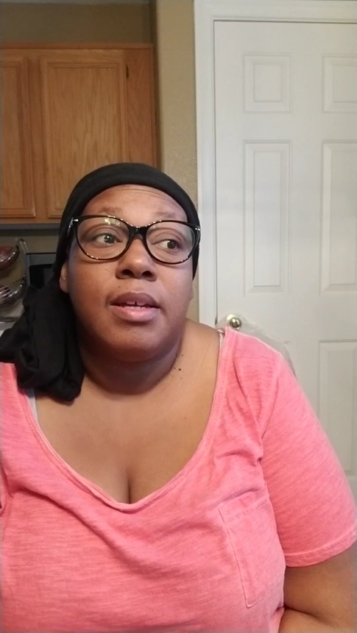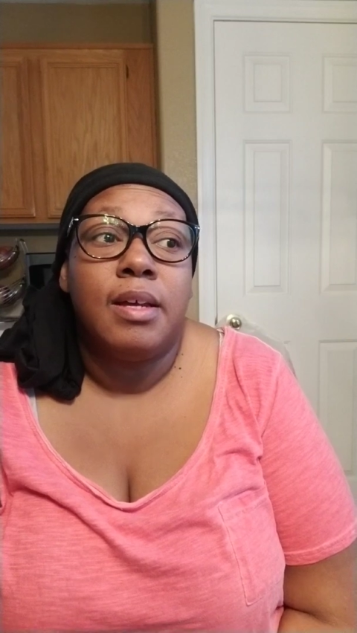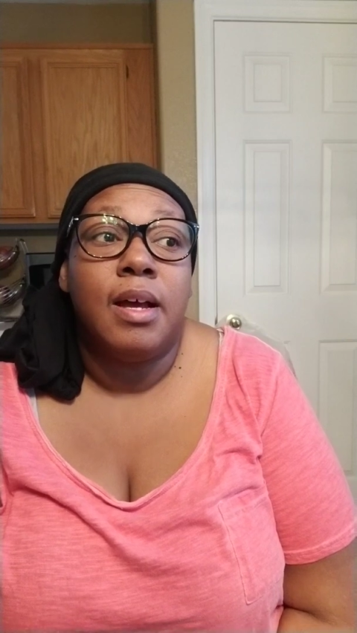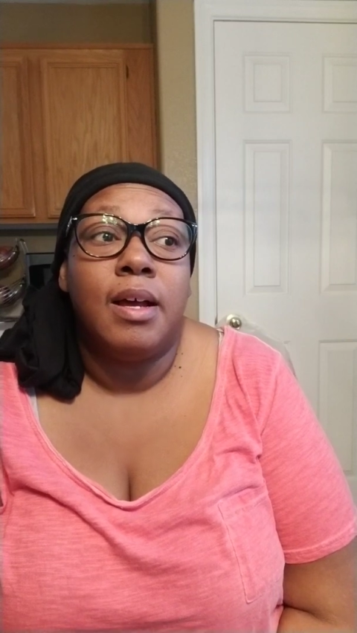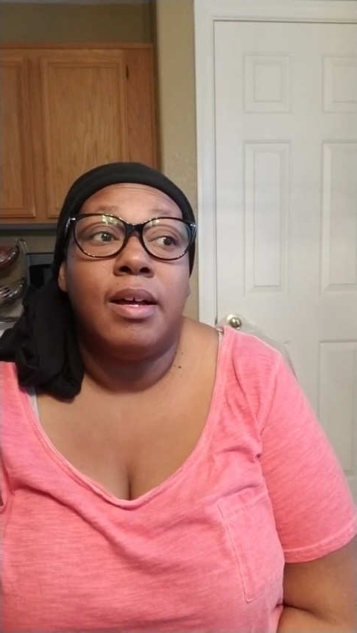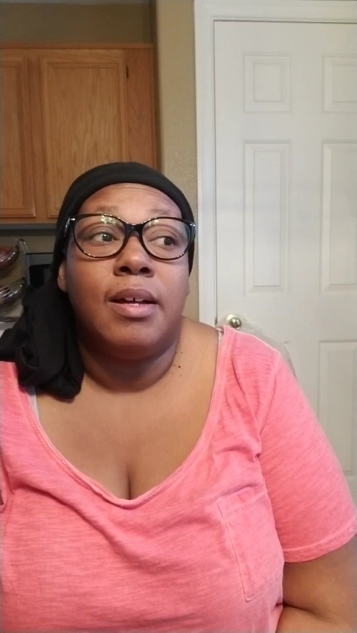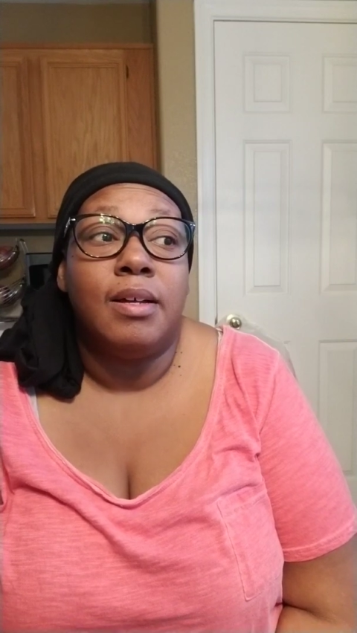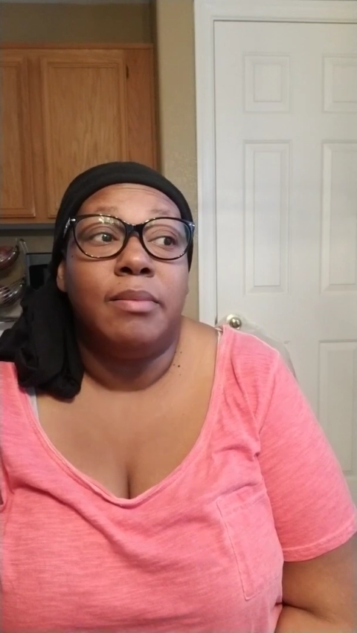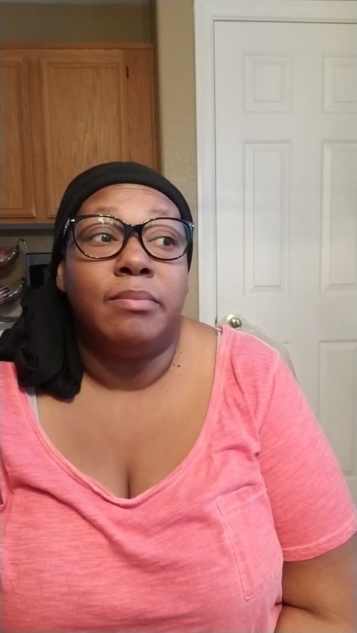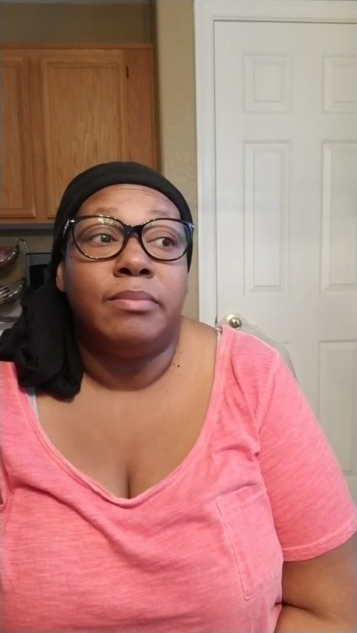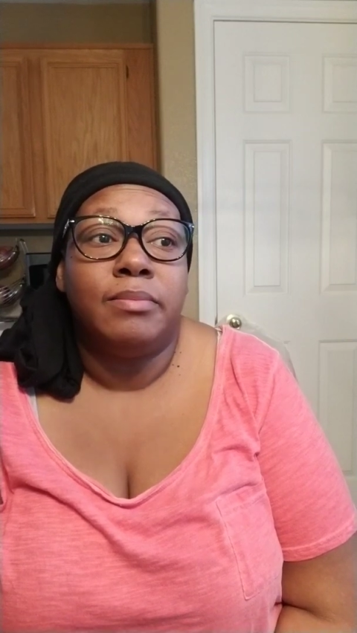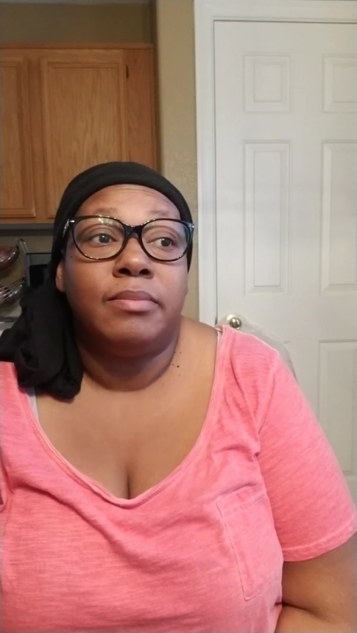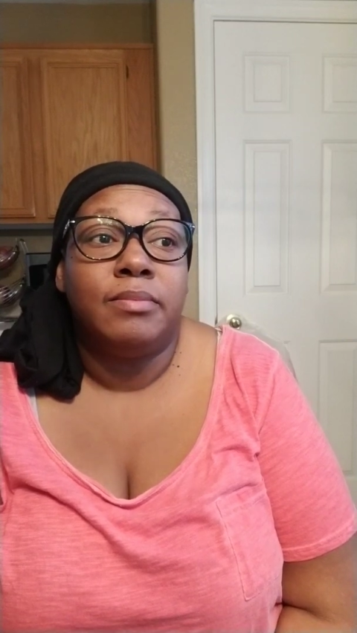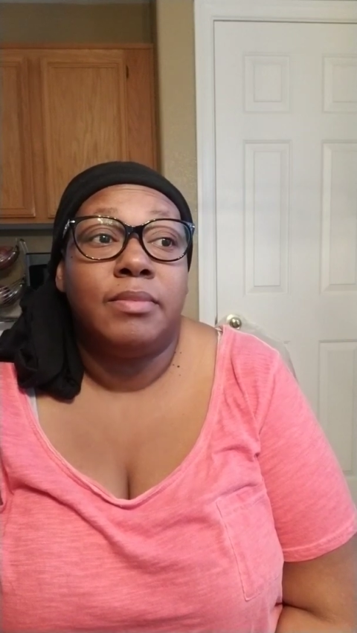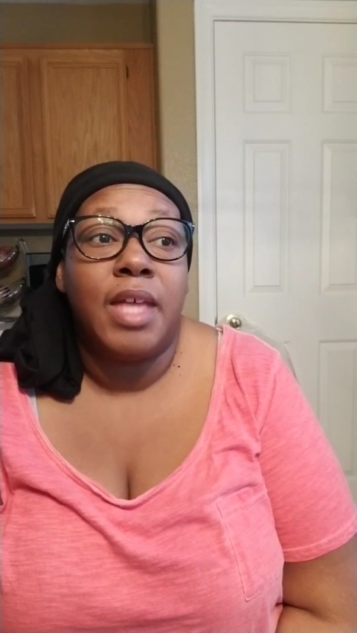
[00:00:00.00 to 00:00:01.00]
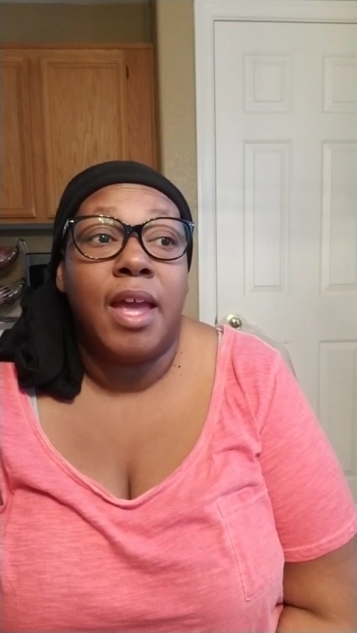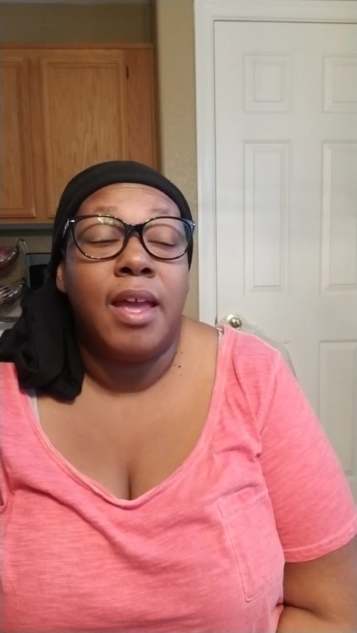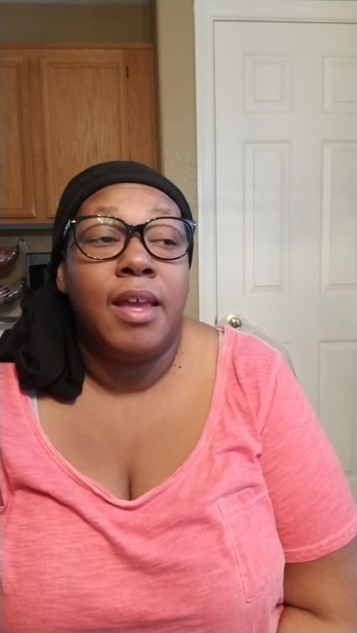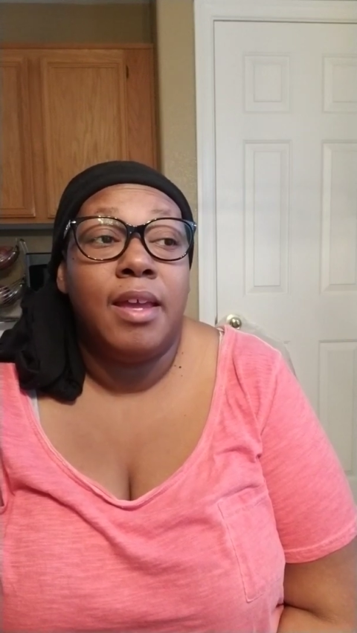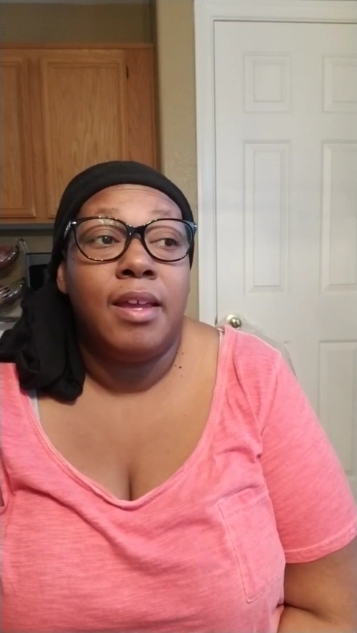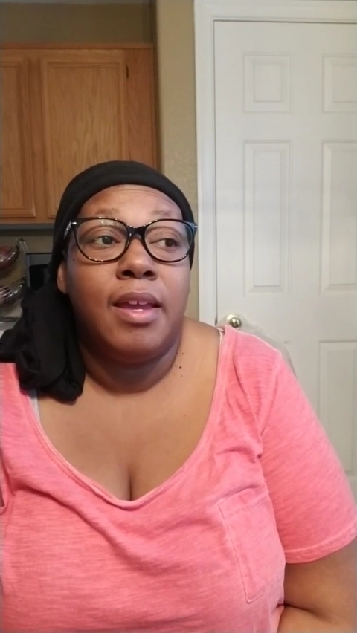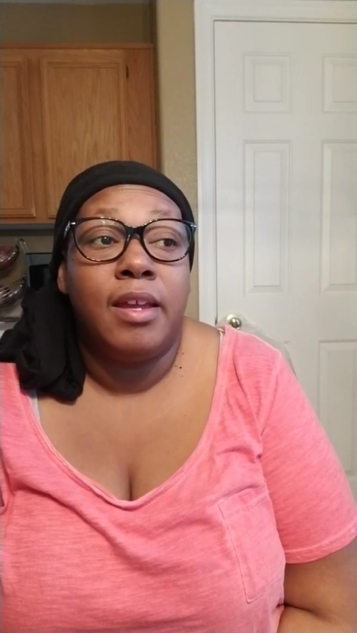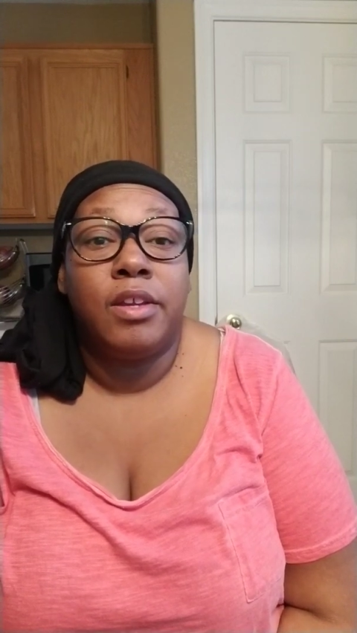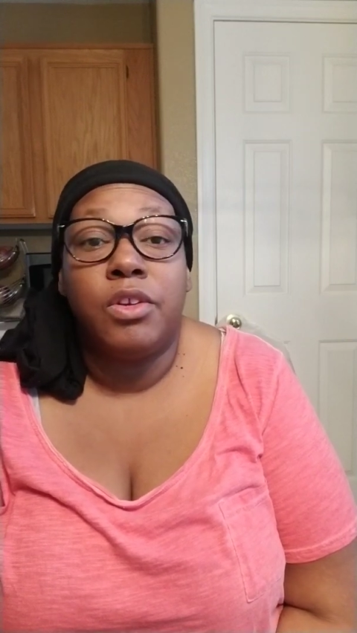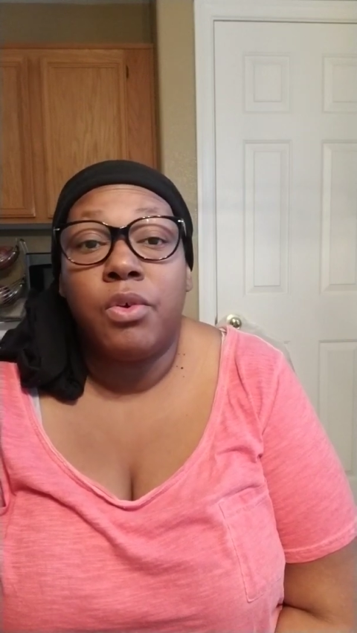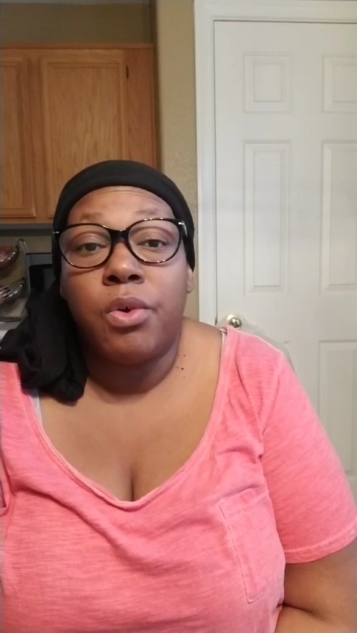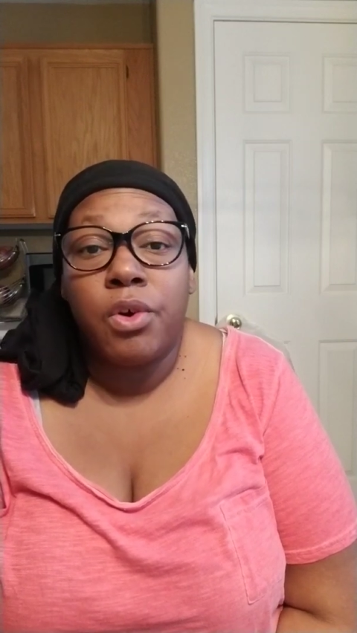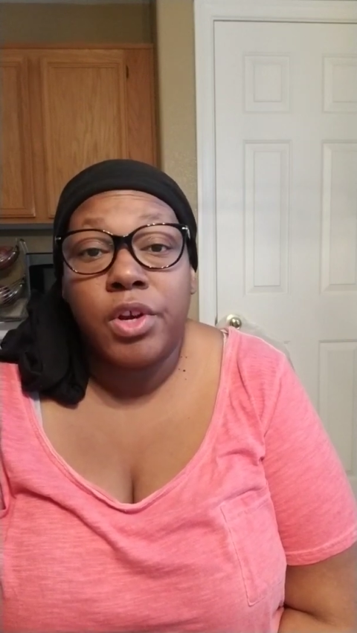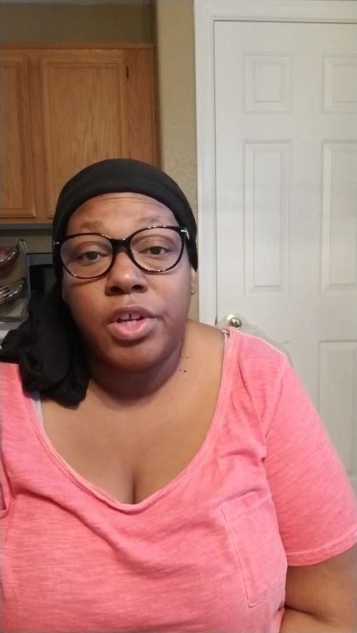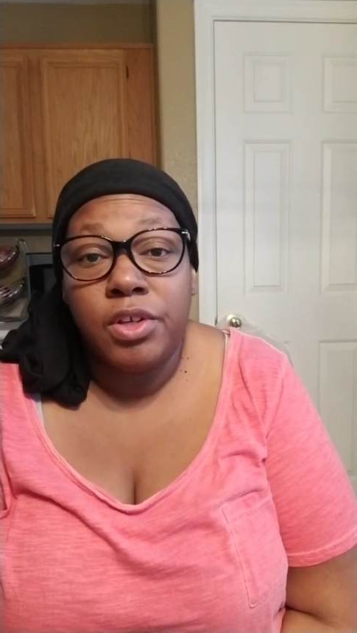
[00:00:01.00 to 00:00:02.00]
They
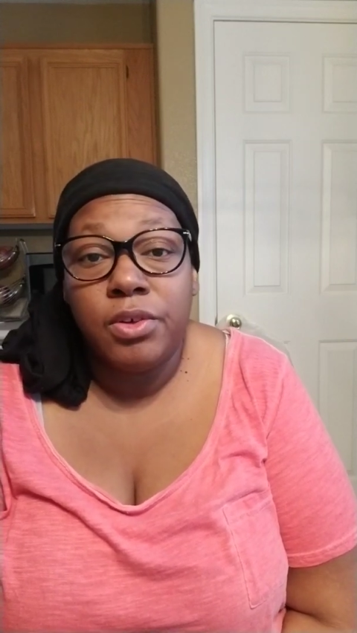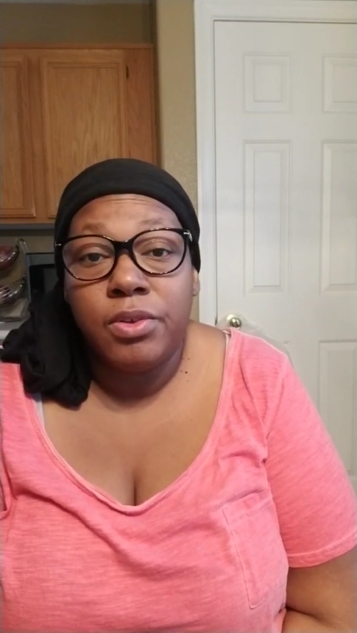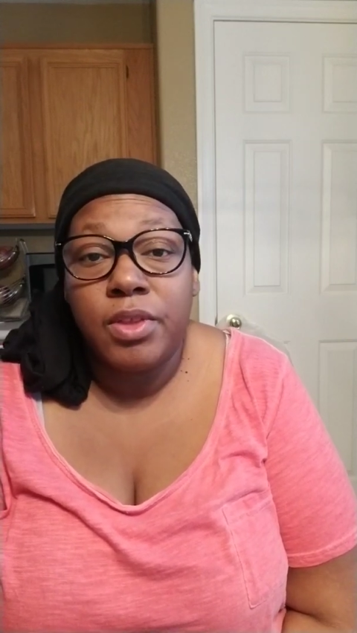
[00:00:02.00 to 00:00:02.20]
ignore you.